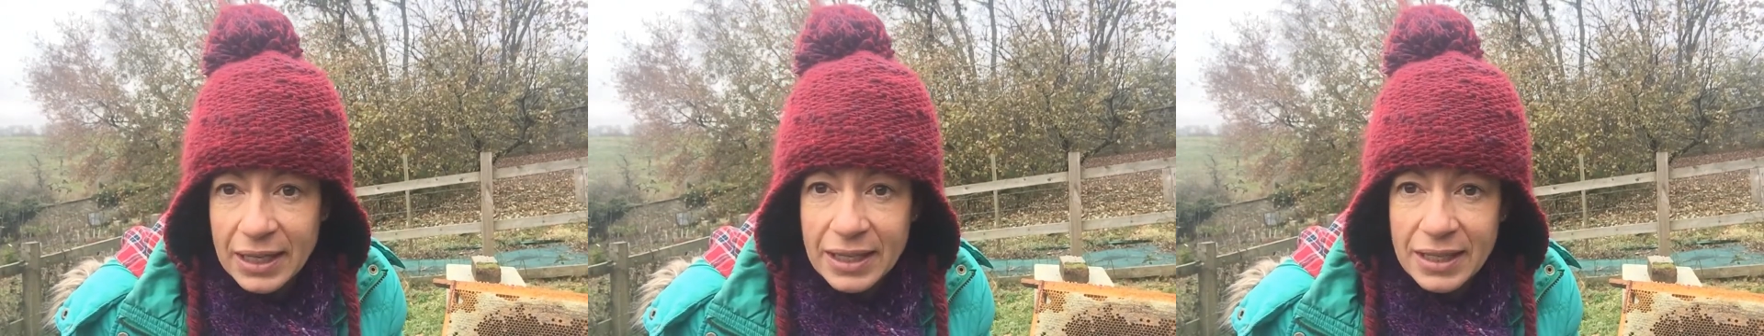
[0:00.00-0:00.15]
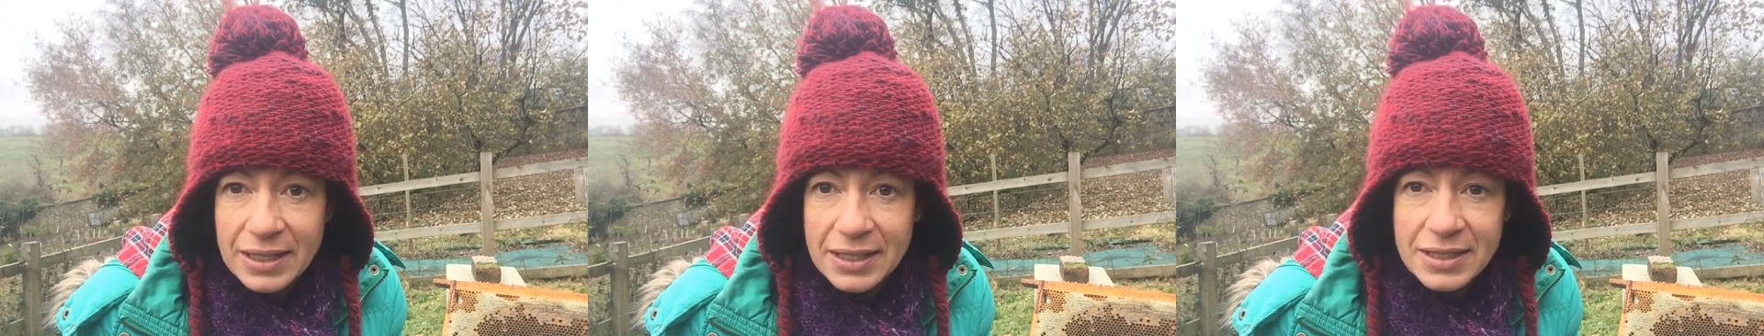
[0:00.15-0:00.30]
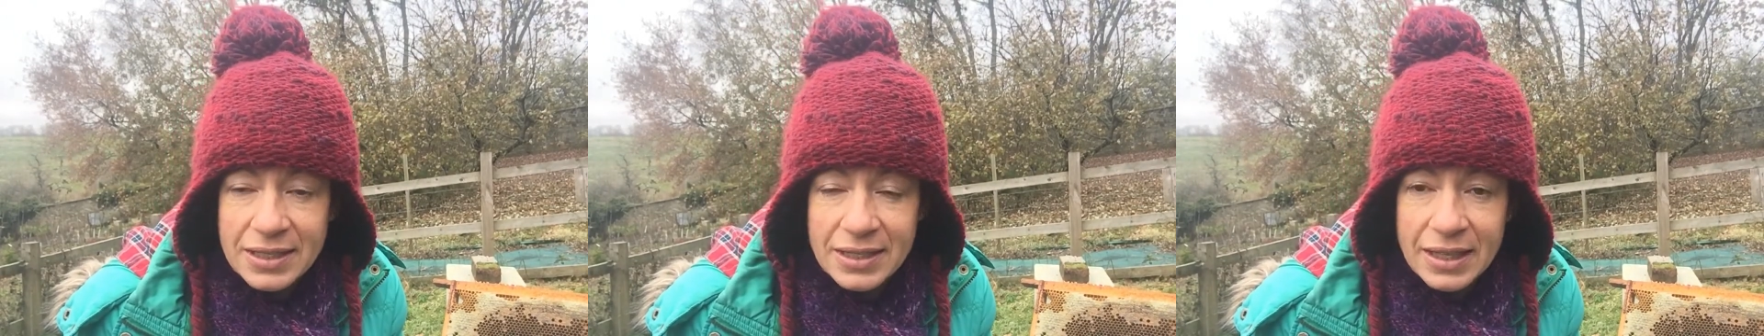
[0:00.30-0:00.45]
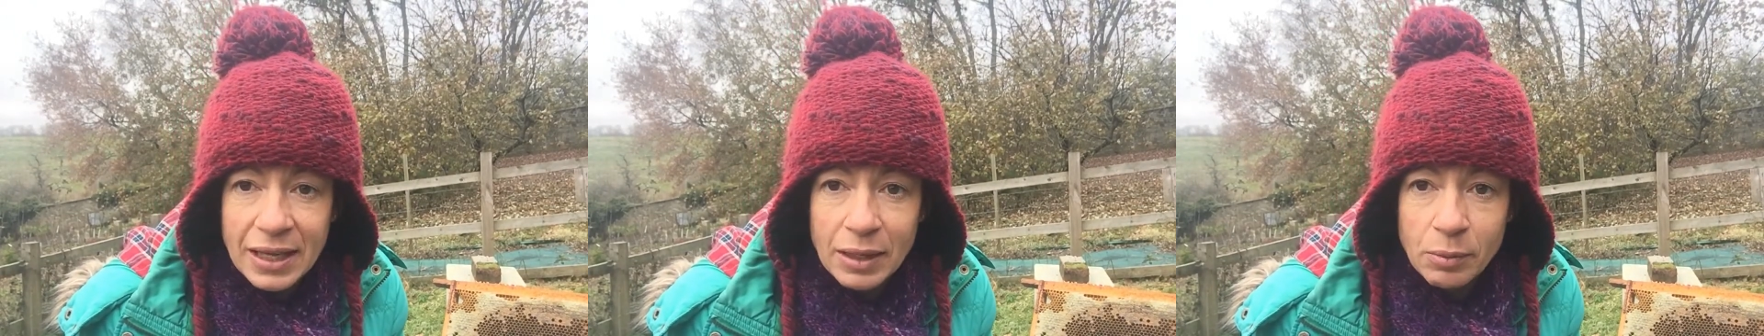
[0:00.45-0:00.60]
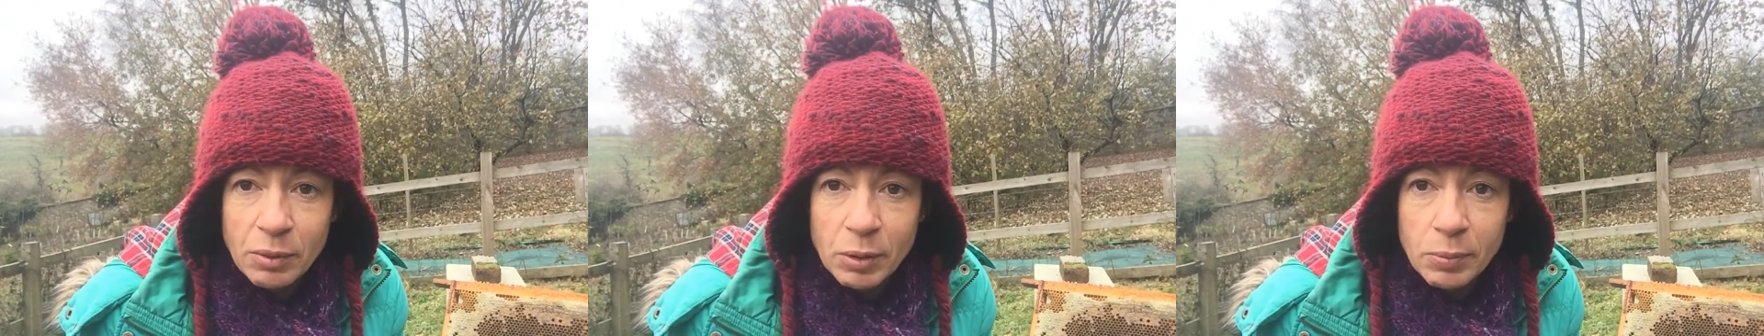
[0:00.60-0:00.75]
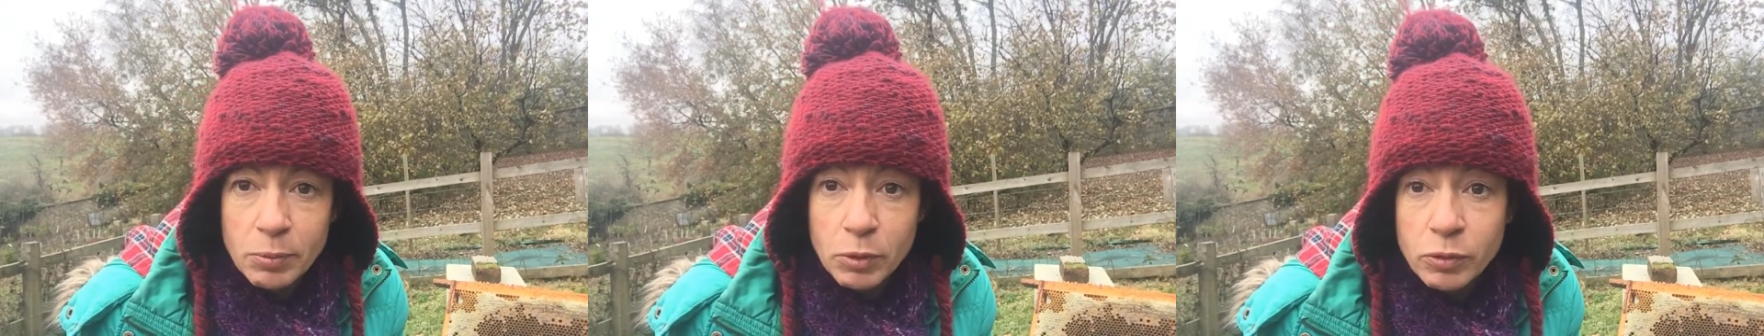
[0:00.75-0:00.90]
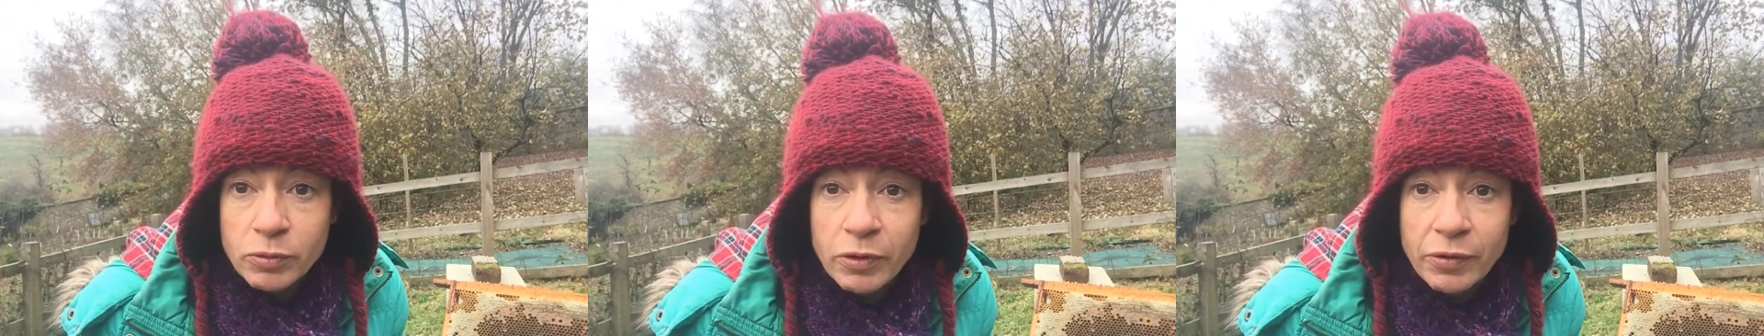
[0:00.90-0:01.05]
is they
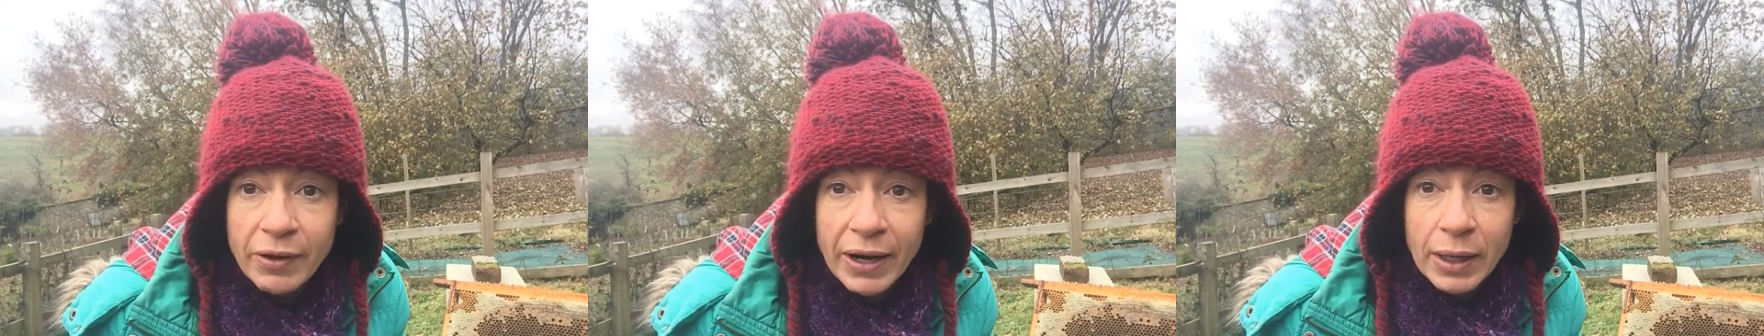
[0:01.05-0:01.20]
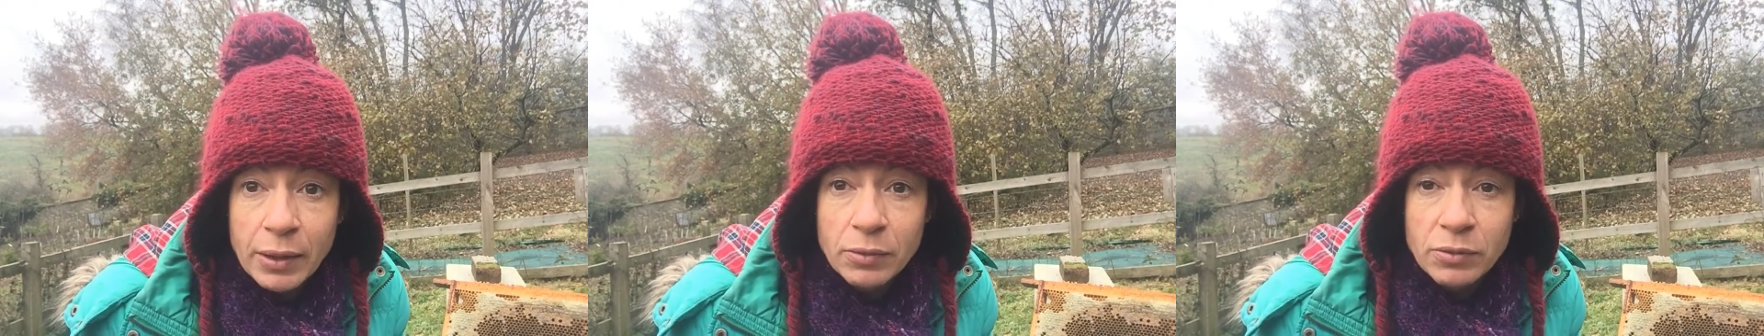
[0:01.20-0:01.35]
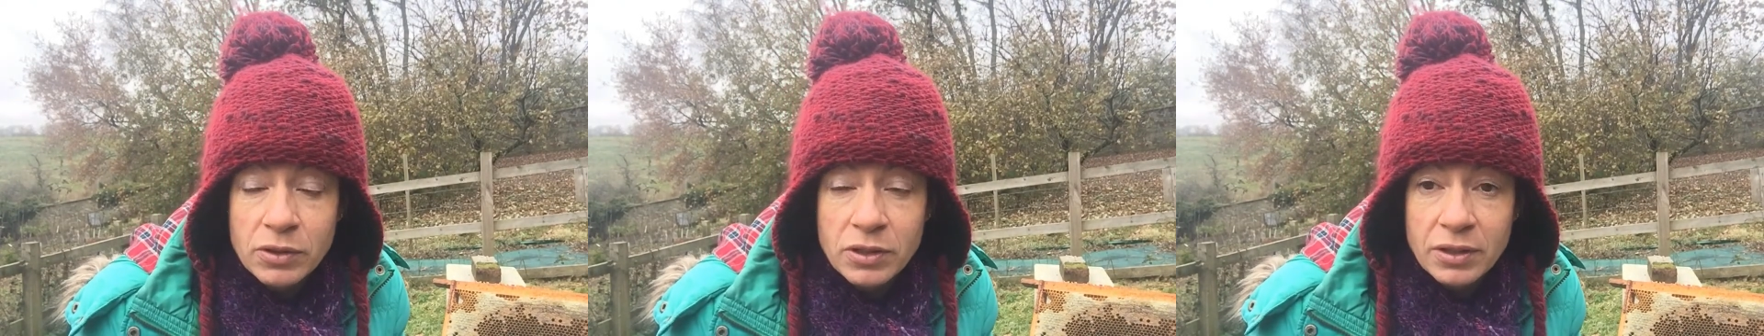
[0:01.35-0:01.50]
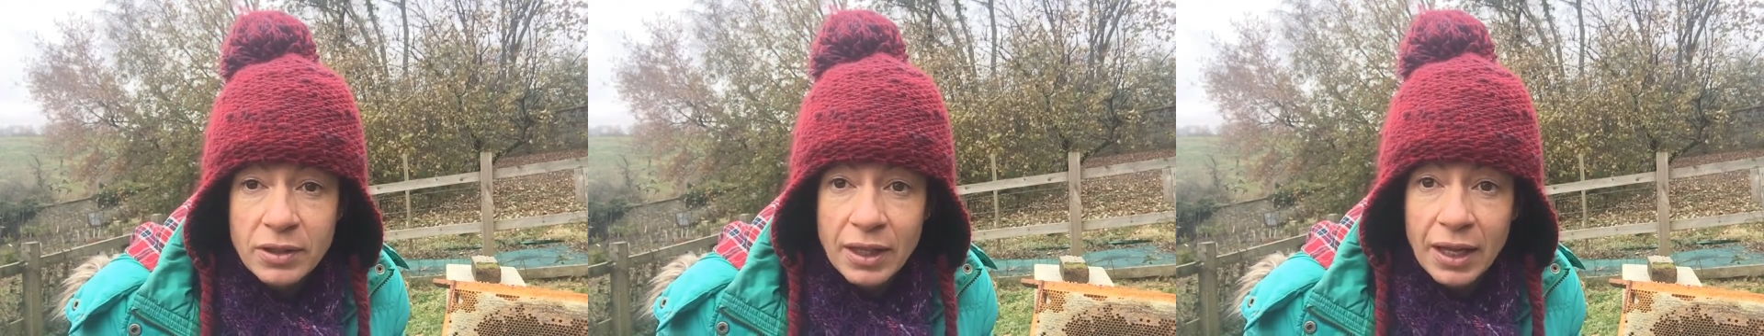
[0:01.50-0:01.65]
will move around